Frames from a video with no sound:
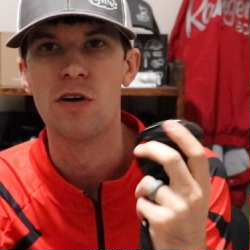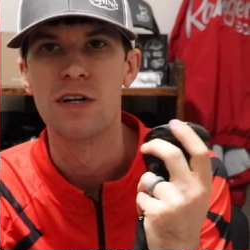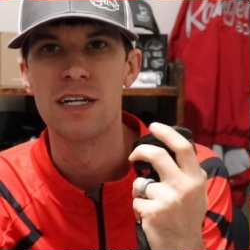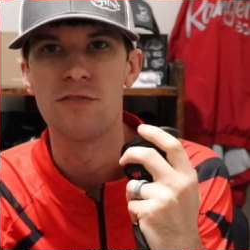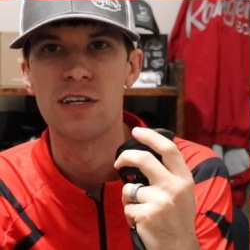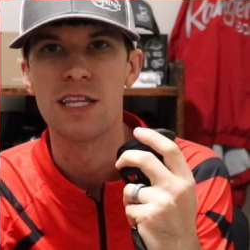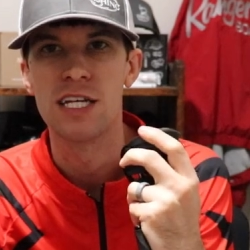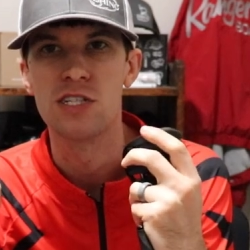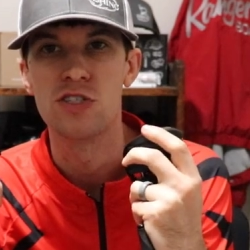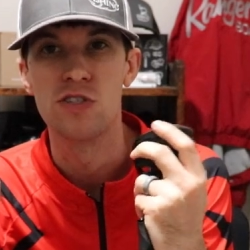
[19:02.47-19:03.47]
on different
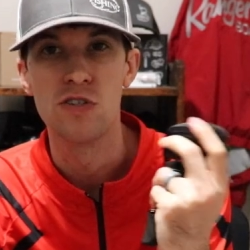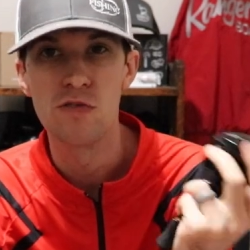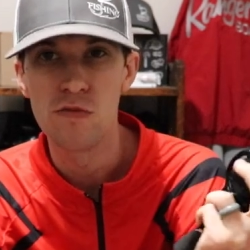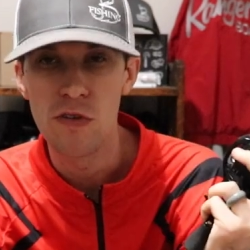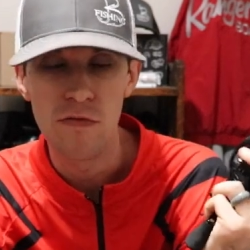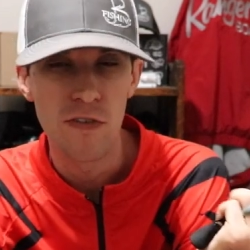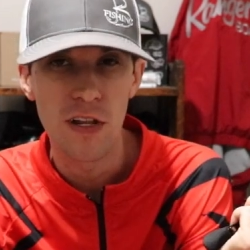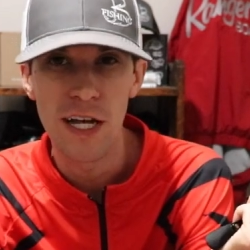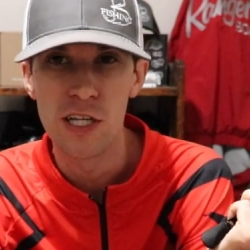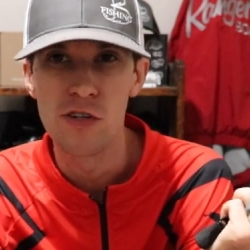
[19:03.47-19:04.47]
things you
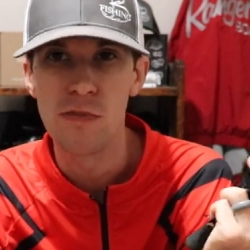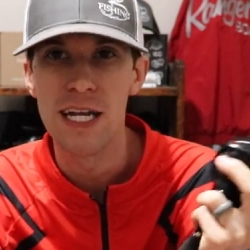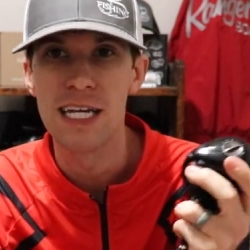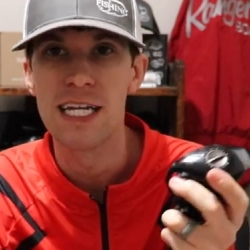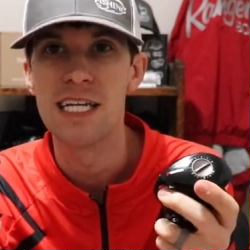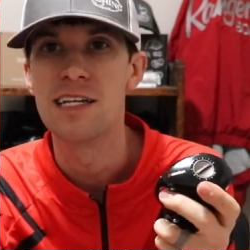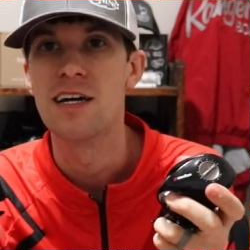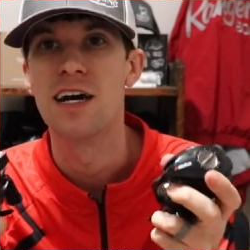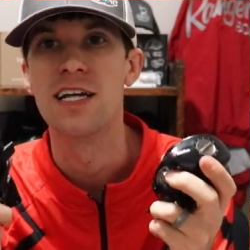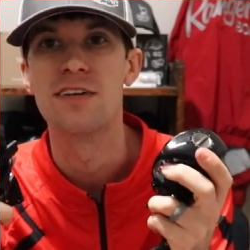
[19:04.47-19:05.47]
feel like you may need,
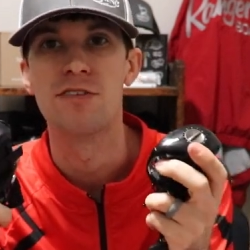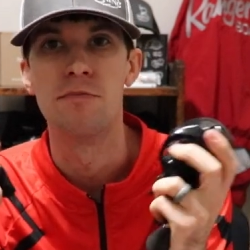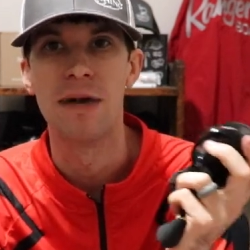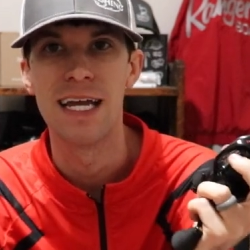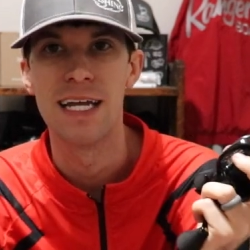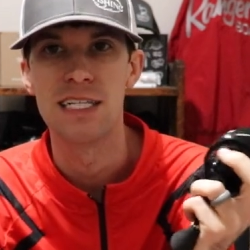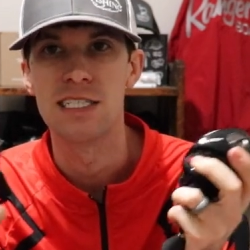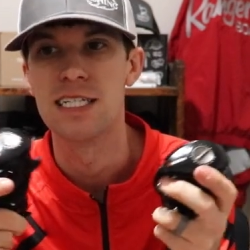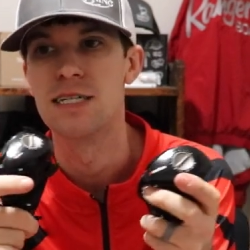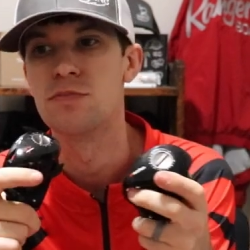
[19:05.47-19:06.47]
uh, different maintenance
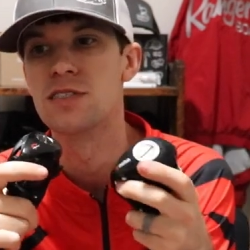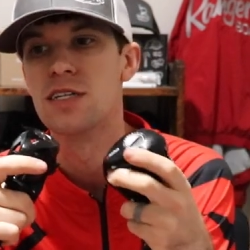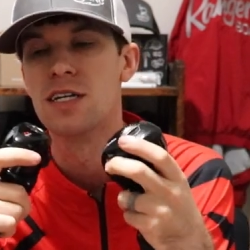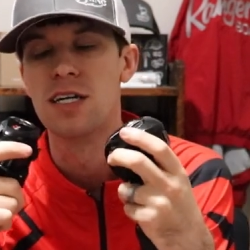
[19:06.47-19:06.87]
tips,